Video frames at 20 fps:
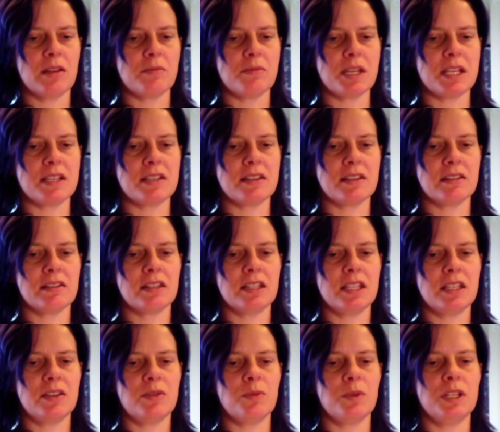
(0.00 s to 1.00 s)

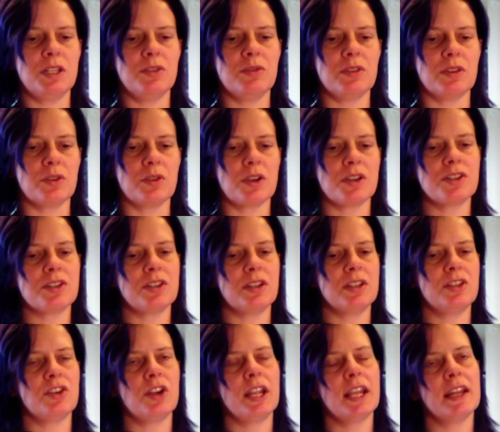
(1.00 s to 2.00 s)
Basically, when you can crush it in
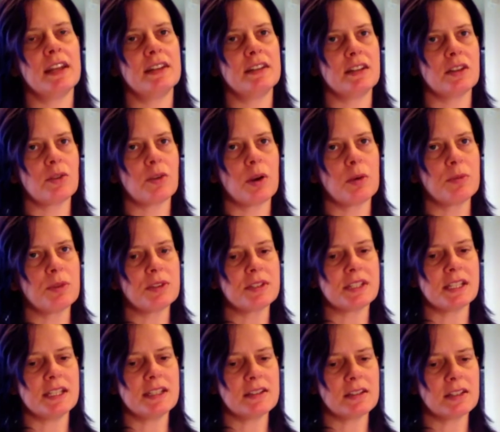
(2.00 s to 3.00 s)
your hand and it crumbles
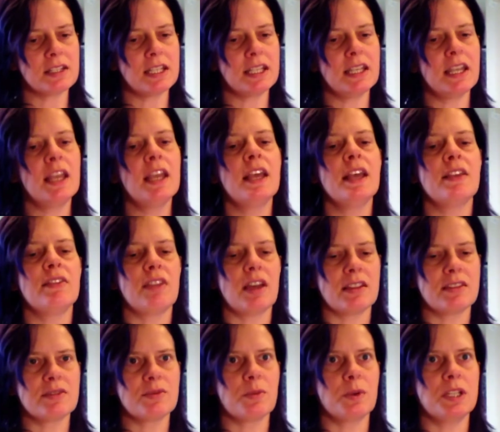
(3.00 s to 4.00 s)
easily,
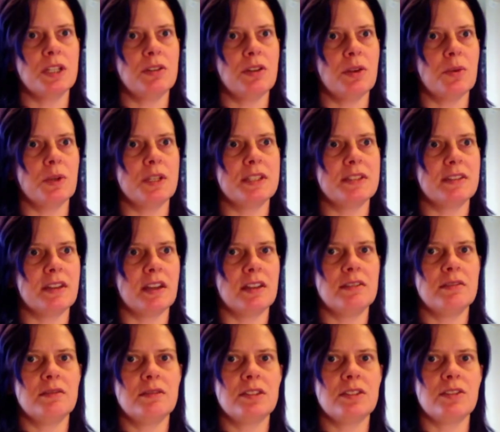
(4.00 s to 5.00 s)
that's when you know it's
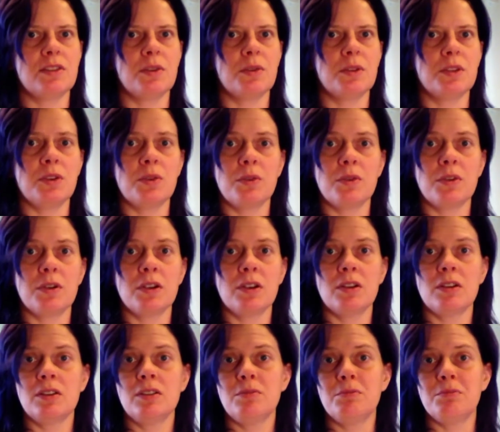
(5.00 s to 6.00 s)
done. So
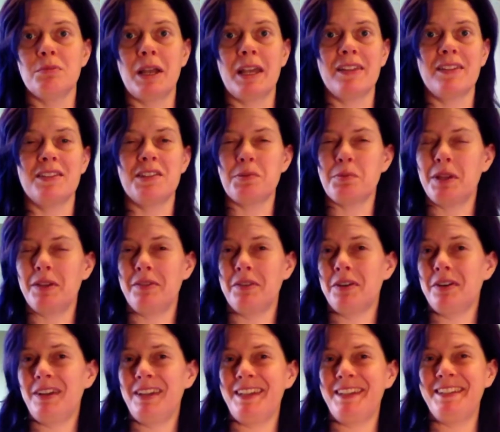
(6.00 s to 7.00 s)
your mileage may
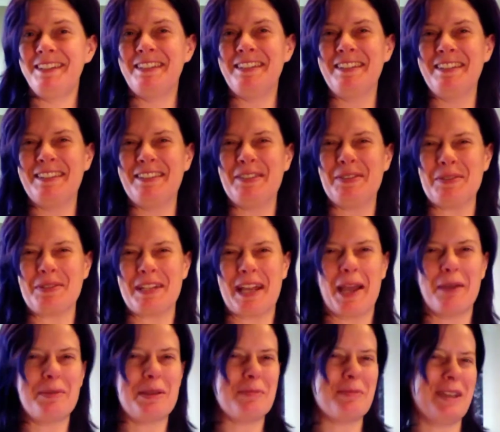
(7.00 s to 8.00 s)
vary, your
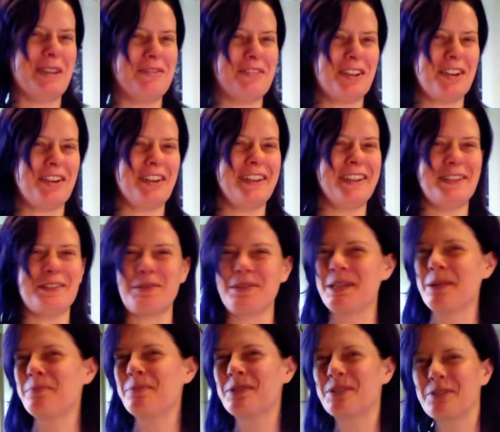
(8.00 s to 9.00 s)
timing may vary, your
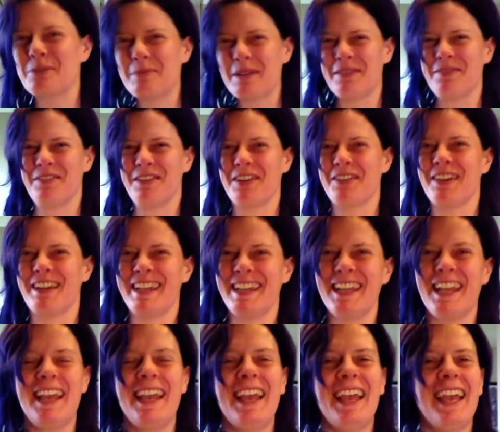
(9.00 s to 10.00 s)
temperature may vary.
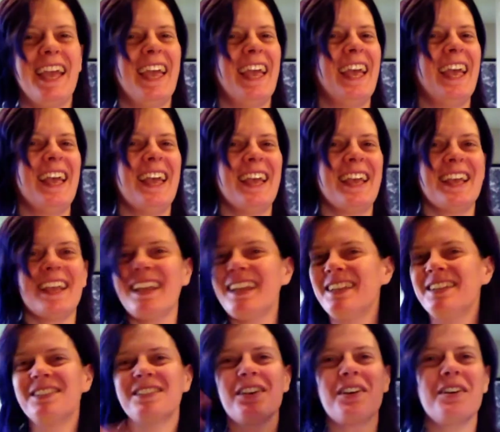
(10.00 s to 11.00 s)

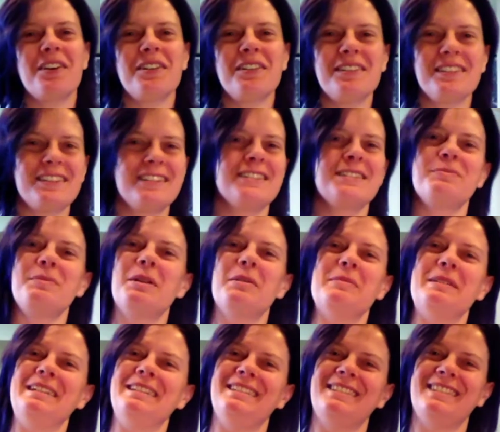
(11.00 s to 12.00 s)
It's all an
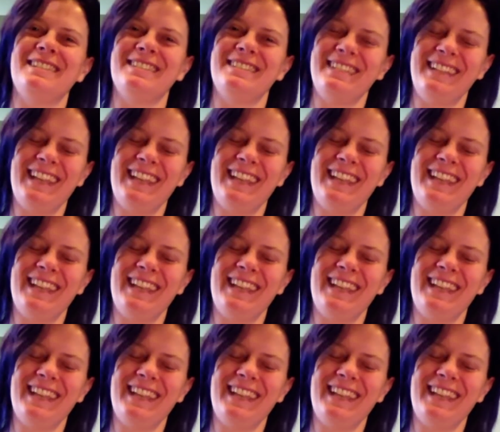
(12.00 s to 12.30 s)
experiment.